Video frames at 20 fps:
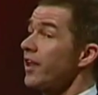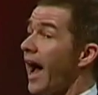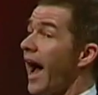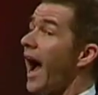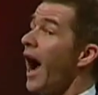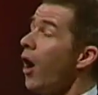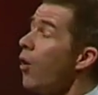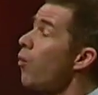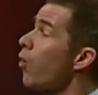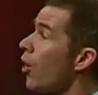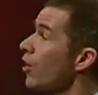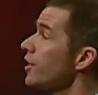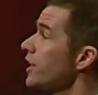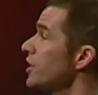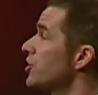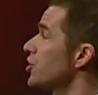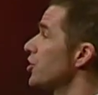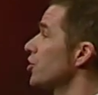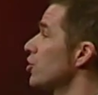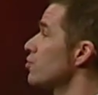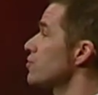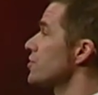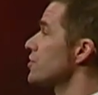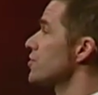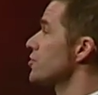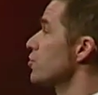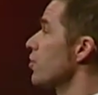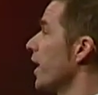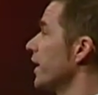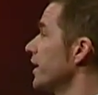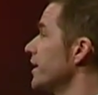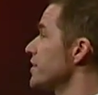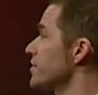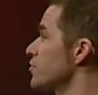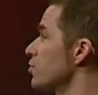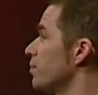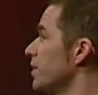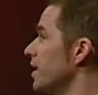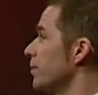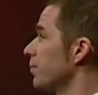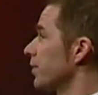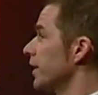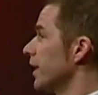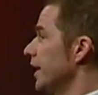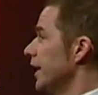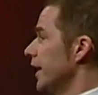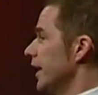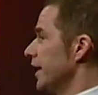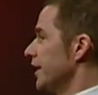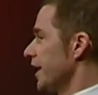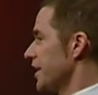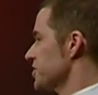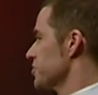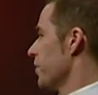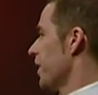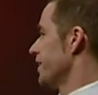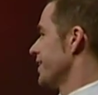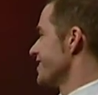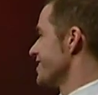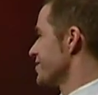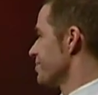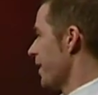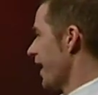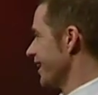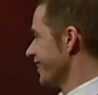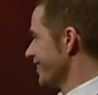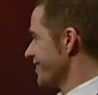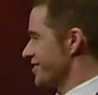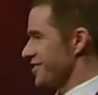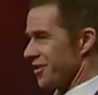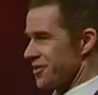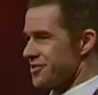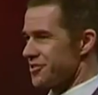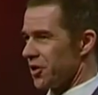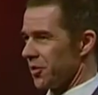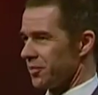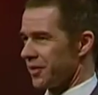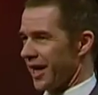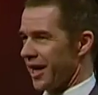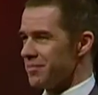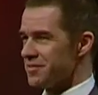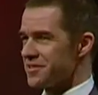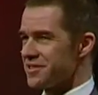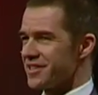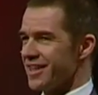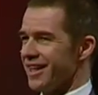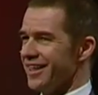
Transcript: how one introduces new ideas to people. That's why these patents are sometimes